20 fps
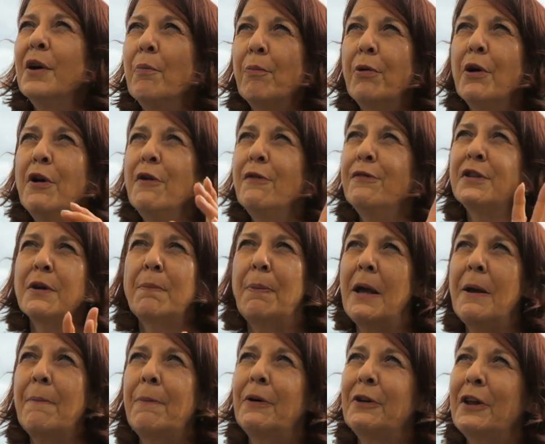prove to
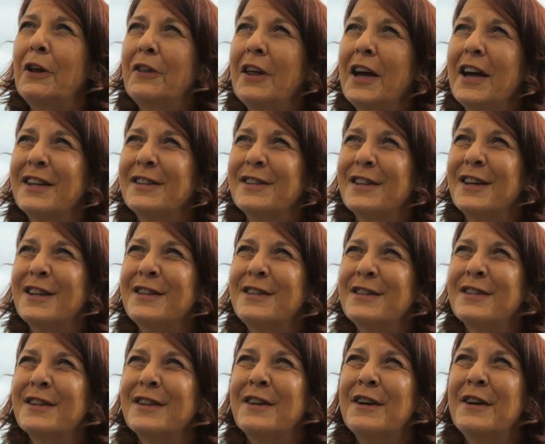people that they
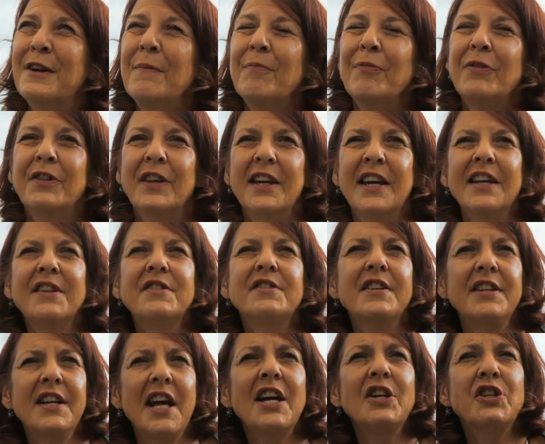exist. The
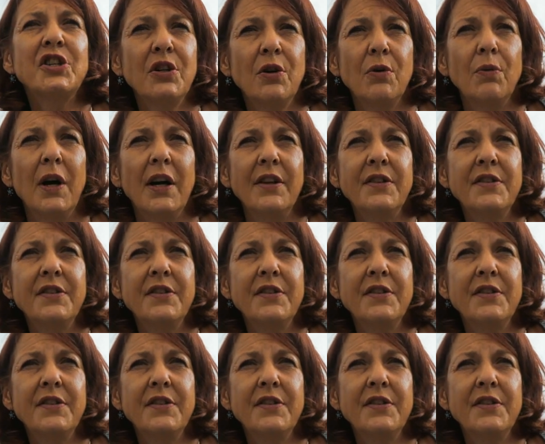international ones.